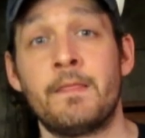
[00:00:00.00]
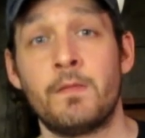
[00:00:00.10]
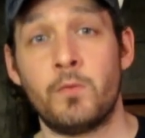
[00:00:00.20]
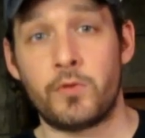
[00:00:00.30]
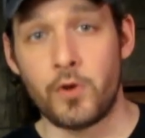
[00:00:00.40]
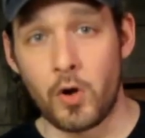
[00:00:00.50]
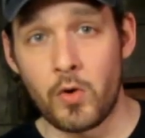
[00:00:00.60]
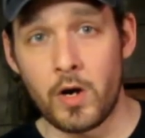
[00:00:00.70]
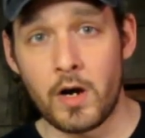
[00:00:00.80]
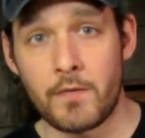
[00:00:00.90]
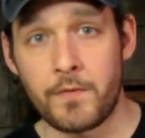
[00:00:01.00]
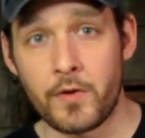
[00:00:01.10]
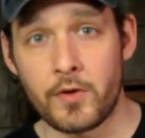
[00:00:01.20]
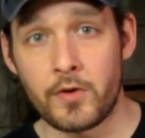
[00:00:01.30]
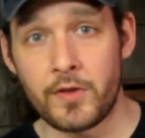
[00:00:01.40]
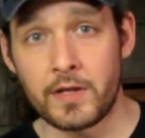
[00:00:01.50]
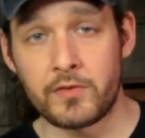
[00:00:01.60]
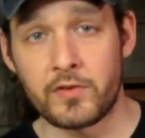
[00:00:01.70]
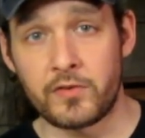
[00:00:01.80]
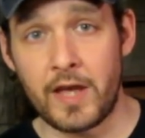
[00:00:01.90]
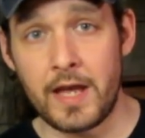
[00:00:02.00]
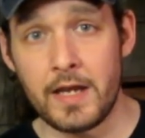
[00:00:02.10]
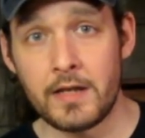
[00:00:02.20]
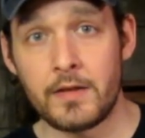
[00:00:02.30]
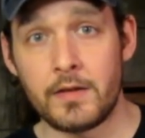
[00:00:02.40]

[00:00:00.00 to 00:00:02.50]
with no further things to say,